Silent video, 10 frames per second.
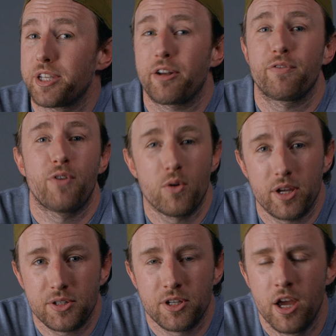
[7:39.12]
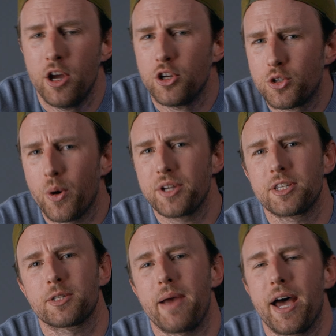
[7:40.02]
out of focus.
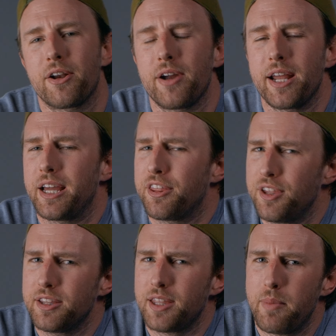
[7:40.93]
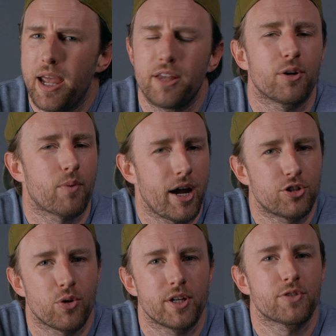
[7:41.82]
Choices matter, and I think they made the right
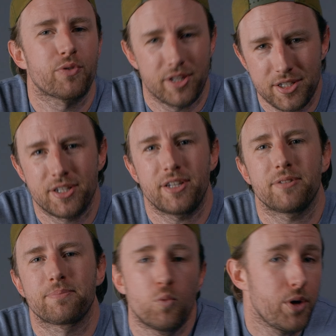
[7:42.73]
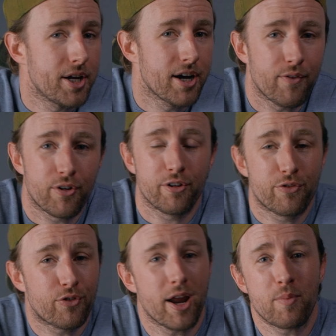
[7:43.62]
choice for this scene. We covered
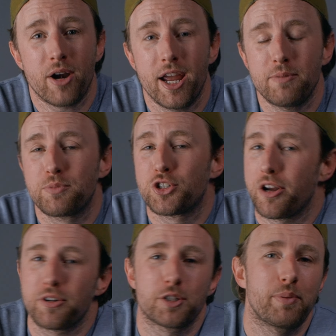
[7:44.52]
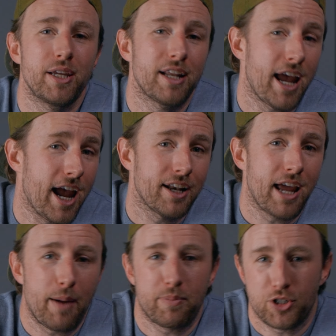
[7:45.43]
frame rate, shutter speed, and
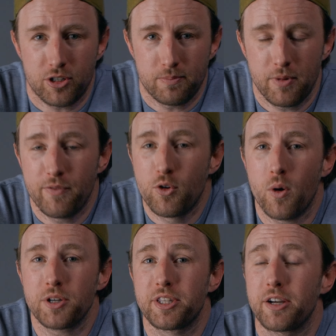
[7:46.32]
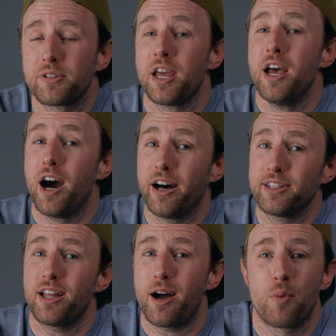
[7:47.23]
aperture. Of course, there's a
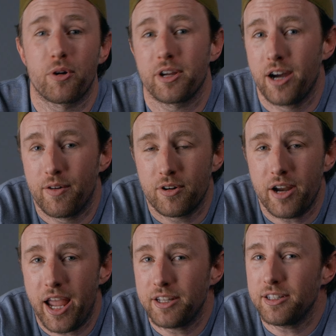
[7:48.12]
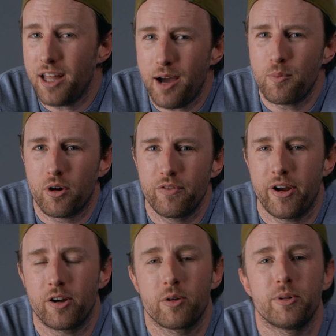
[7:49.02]
lot more to cover and a lot more
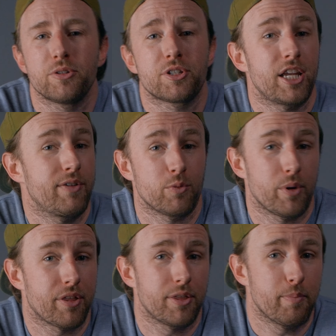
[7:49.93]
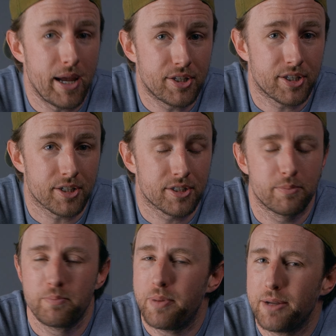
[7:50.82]
variables even with the basics,
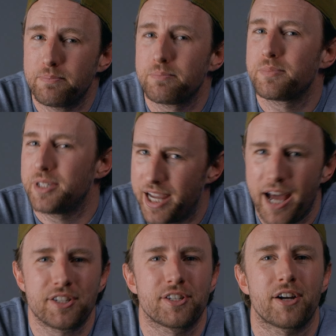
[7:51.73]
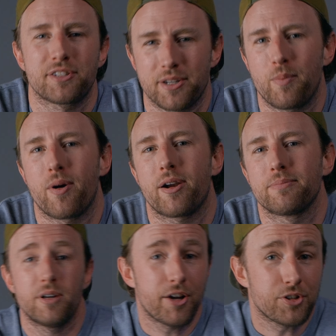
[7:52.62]
but you gotta start somewhere.
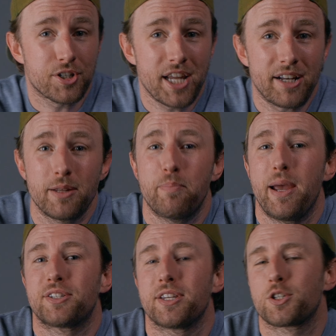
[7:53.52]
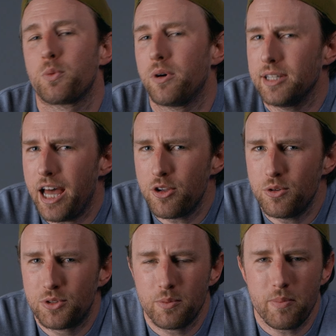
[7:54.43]
Understanding the basics will allow you
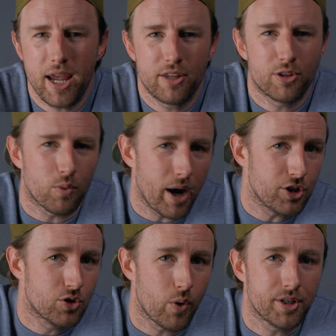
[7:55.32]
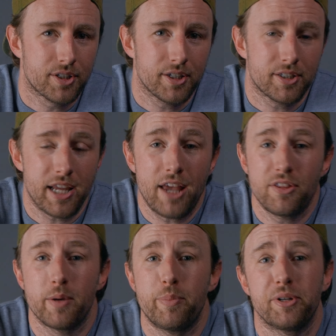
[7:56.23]
to make the right choices and
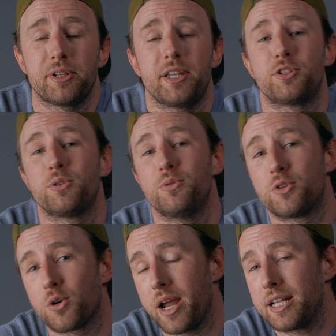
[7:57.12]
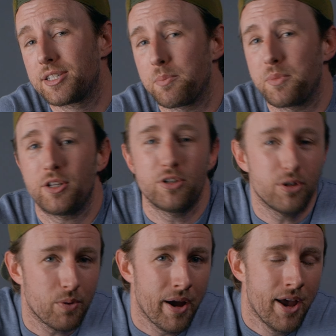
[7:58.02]
the ability to create something
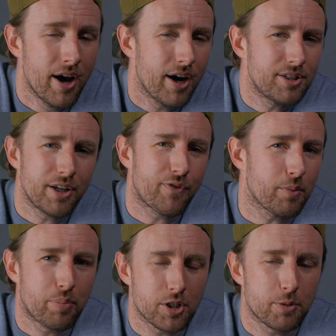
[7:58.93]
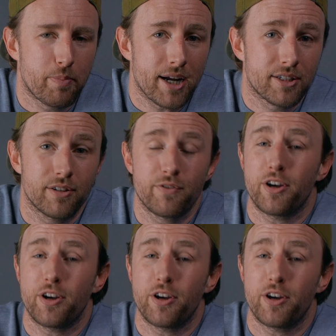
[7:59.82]
new, a different perspective,